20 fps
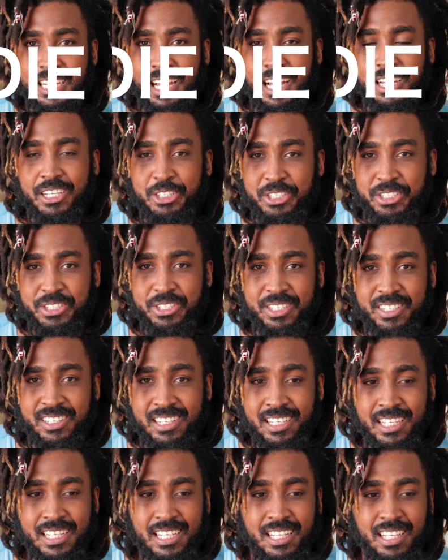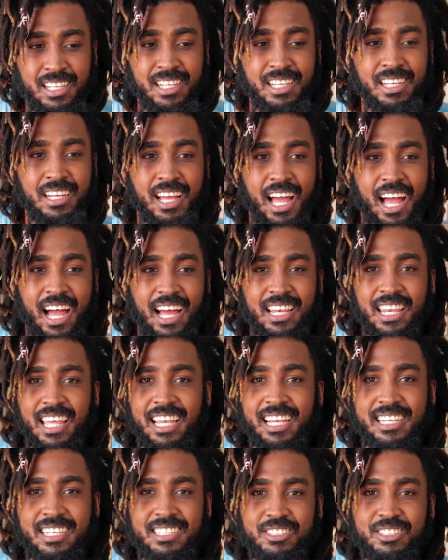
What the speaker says: You know? And like,